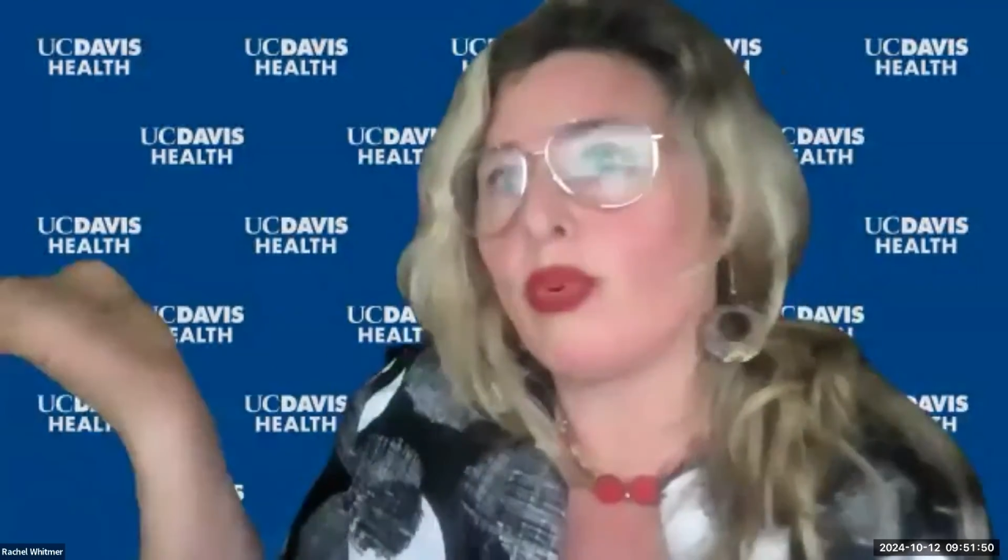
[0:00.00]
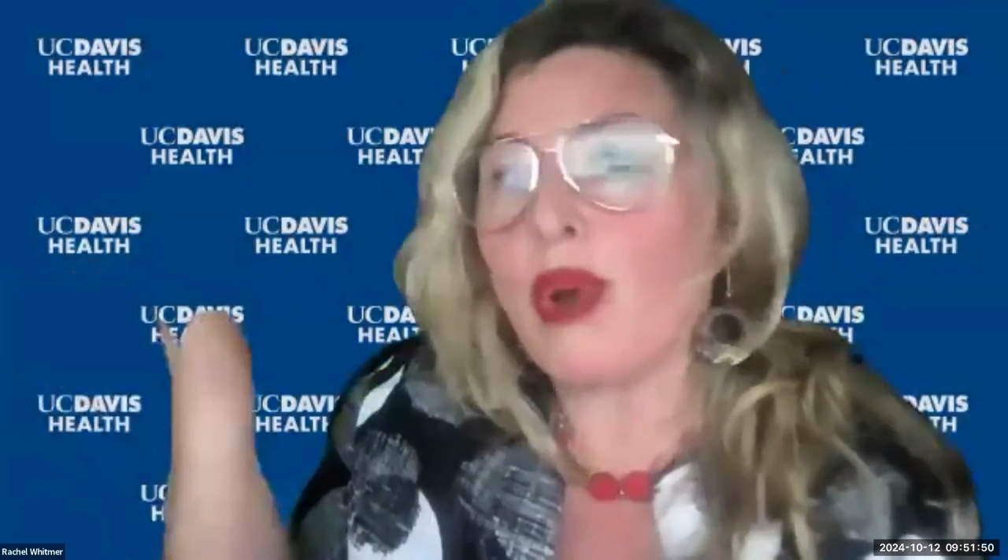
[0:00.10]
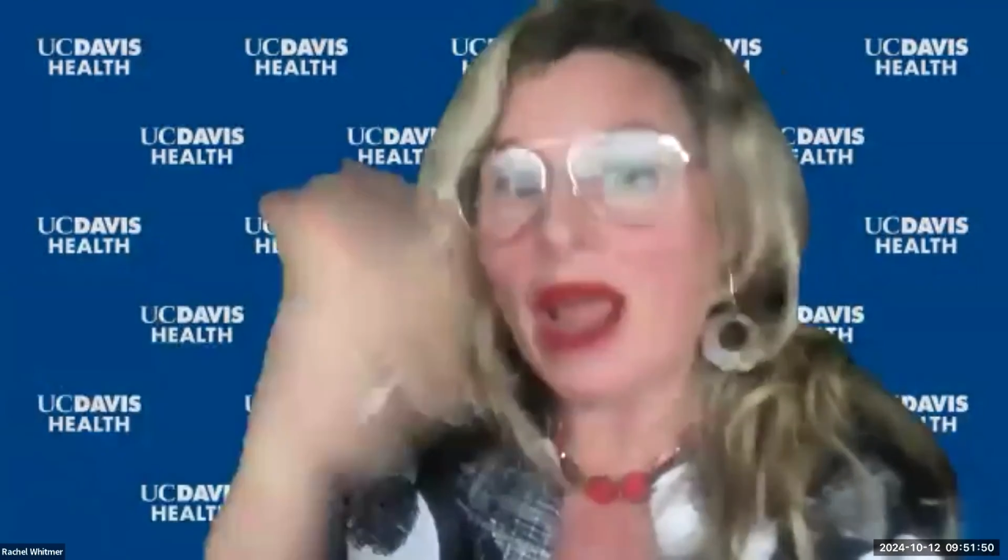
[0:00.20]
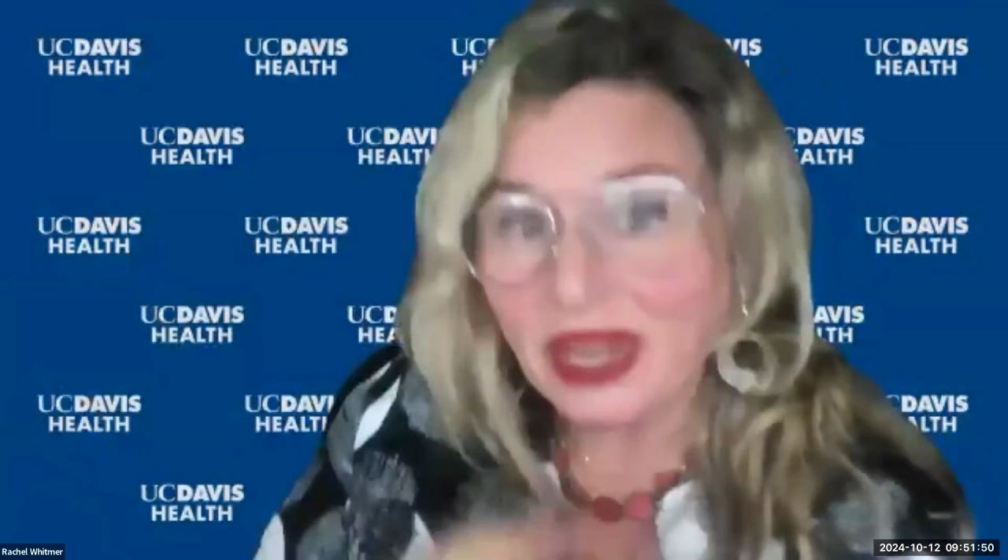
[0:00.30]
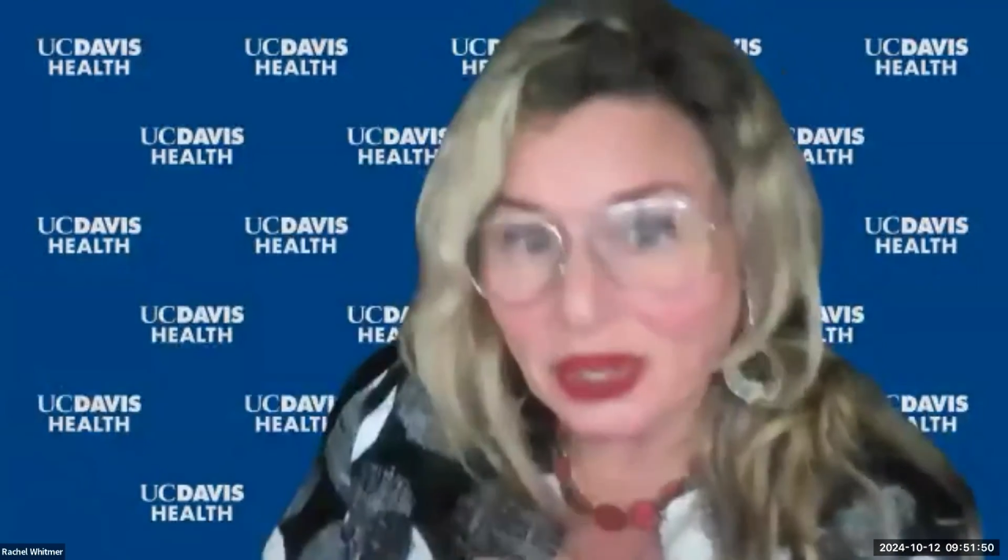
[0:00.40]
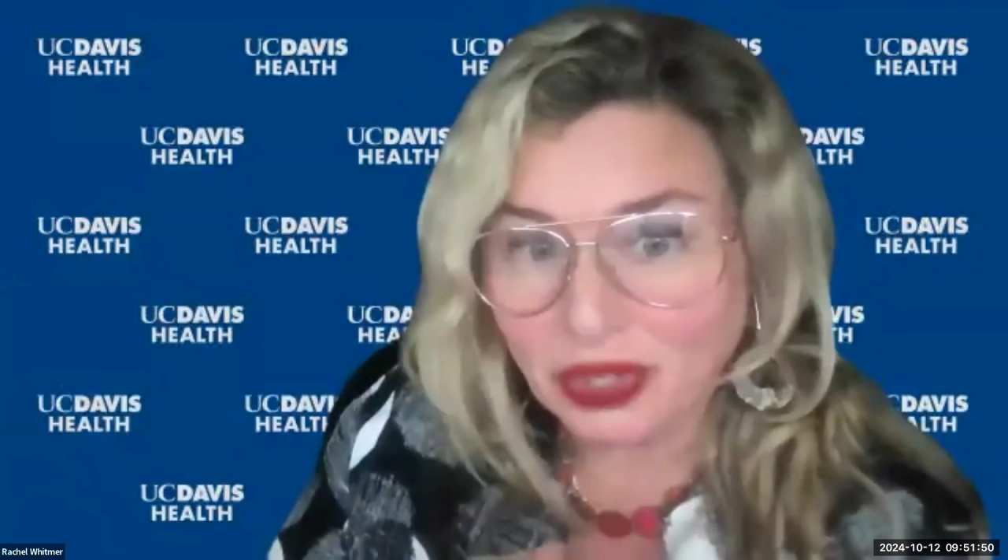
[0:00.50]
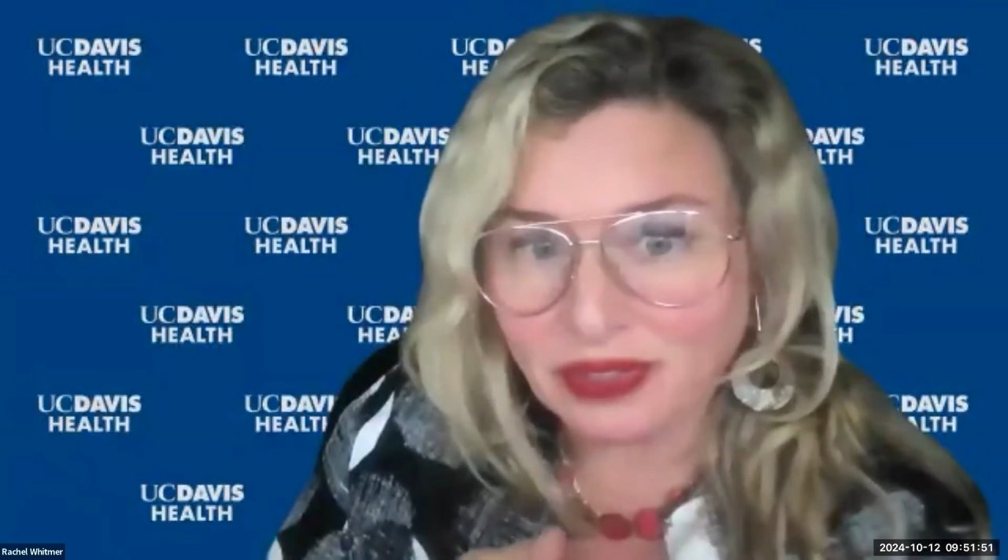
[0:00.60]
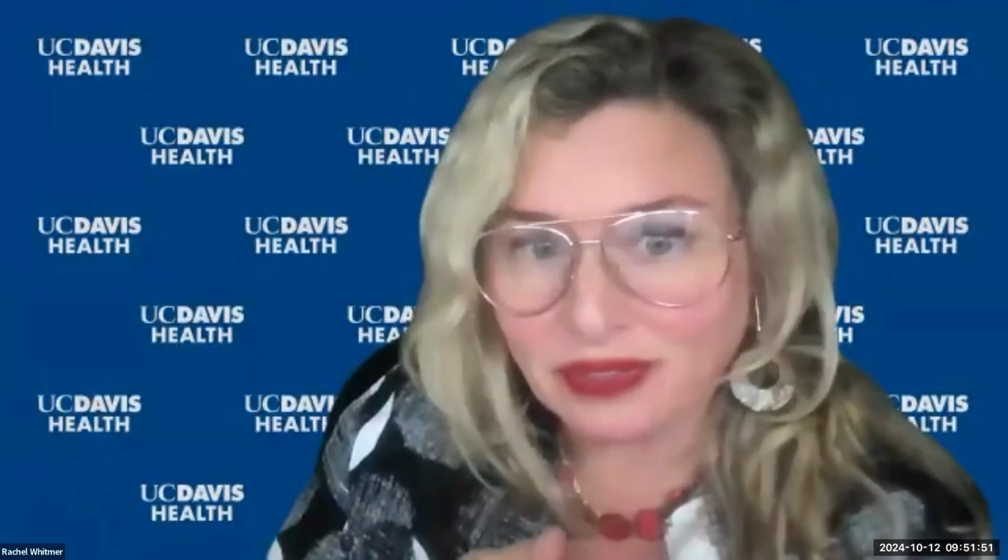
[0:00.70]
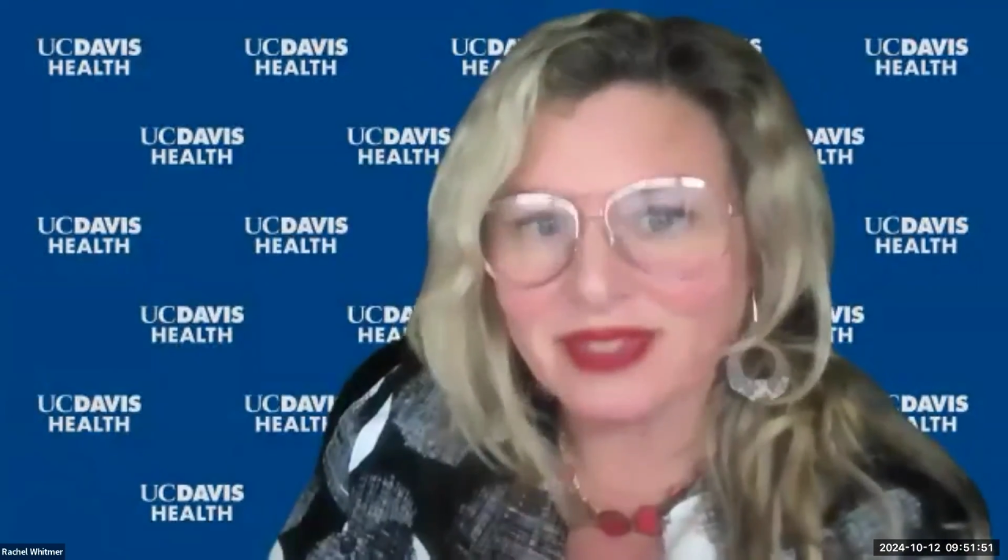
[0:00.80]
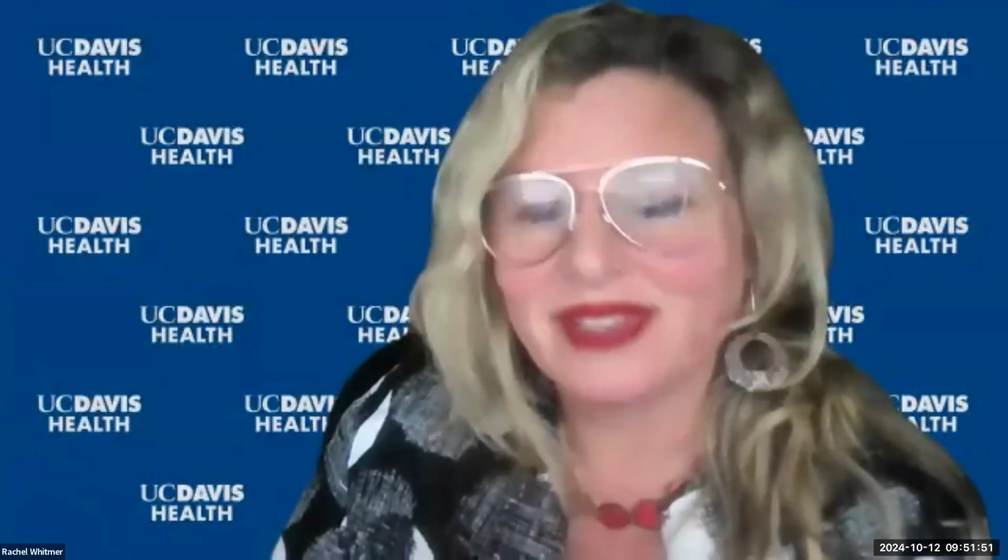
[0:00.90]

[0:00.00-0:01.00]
prior.